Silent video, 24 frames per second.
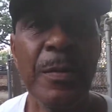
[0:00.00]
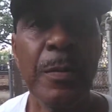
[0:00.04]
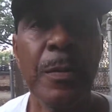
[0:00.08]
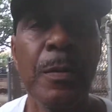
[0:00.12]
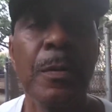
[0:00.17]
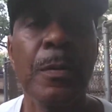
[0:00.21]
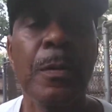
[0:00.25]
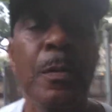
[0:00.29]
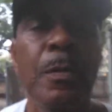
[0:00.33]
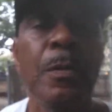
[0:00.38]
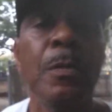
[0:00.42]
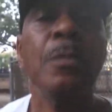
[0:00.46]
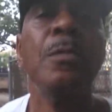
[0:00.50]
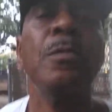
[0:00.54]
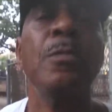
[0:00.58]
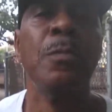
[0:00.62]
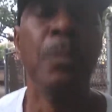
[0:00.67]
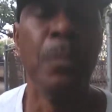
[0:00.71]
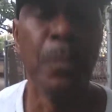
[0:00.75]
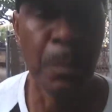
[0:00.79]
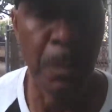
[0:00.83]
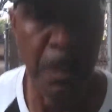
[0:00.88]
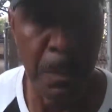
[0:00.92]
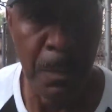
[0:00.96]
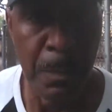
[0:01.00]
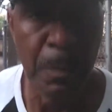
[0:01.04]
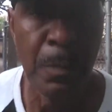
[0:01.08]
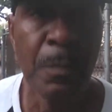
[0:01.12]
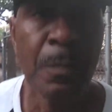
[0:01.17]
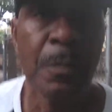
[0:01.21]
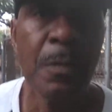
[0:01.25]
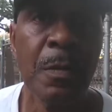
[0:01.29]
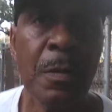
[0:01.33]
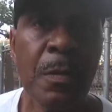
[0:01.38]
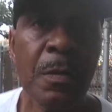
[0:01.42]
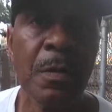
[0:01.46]
concerning um, Knicks
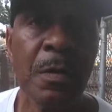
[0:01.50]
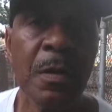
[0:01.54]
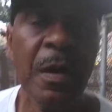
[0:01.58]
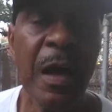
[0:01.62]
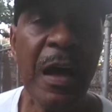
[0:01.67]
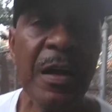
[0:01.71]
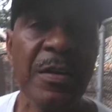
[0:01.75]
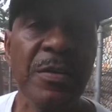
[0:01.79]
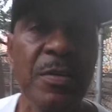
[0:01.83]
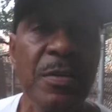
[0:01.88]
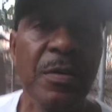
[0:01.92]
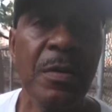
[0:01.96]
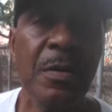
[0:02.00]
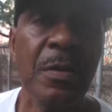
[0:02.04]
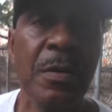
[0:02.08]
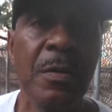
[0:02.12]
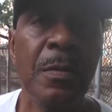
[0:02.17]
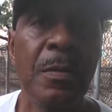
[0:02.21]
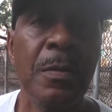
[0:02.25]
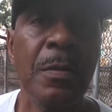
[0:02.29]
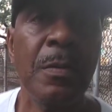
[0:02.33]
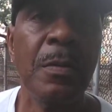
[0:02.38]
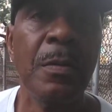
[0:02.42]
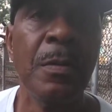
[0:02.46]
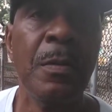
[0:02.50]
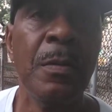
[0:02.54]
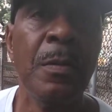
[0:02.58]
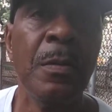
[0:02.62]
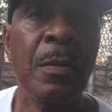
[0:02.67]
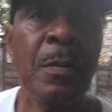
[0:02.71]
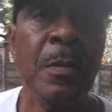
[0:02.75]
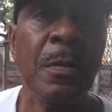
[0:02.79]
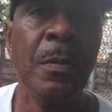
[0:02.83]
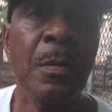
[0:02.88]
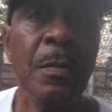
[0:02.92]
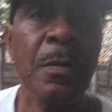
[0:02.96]
basketball. Gotcha.
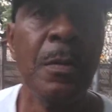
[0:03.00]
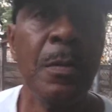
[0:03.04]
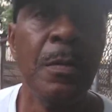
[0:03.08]
Uh,